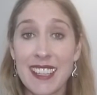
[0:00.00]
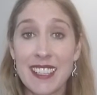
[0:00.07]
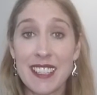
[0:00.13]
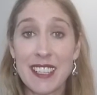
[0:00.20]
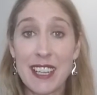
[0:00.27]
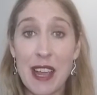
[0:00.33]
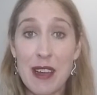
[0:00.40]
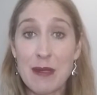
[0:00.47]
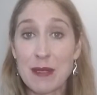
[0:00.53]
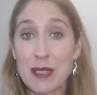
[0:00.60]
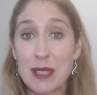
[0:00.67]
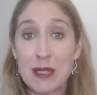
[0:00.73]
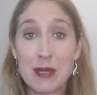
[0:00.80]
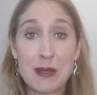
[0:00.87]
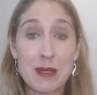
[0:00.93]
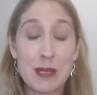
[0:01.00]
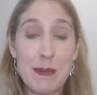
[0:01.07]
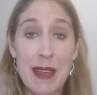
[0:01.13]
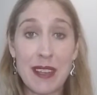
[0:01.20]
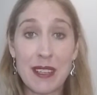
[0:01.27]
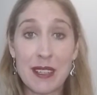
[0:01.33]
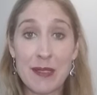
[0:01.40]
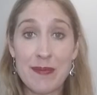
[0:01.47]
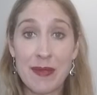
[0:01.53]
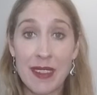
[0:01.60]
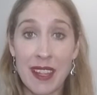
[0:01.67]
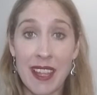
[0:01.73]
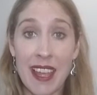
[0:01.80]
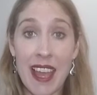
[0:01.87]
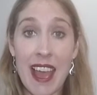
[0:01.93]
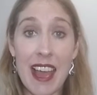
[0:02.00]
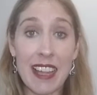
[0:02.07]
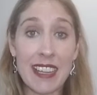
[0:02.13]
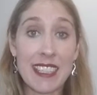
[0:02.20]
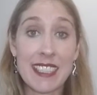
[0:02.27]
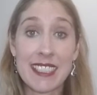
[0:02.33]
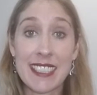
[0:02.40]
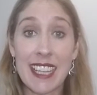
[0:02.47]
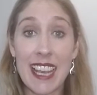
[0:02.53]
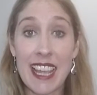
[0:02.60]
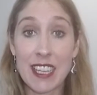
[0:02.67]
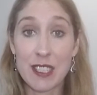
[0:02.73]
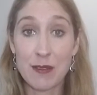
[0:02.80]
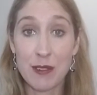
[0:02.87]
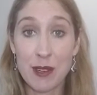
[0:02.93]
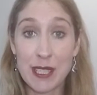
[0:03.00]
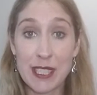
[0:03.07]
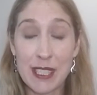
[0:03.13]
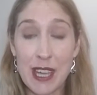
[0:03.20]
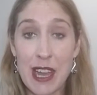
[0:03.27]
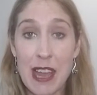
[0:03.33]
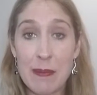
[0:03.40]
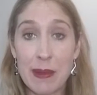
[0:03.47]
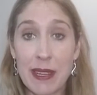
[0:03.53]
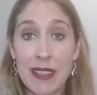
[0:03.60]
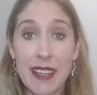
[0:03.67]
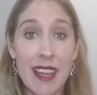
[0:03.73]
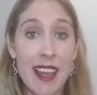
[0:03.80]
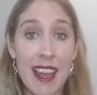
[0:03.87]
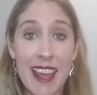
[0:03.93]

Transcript: you go up to the tools menu, you select voice typing,